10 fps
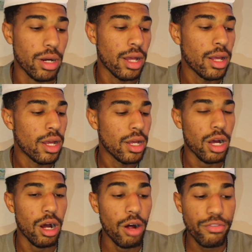But
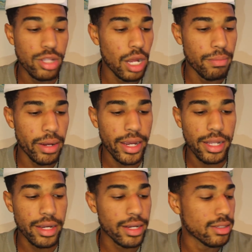off the top of my
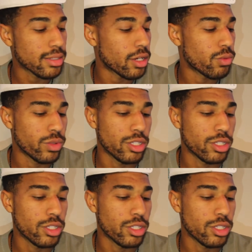head, like I said,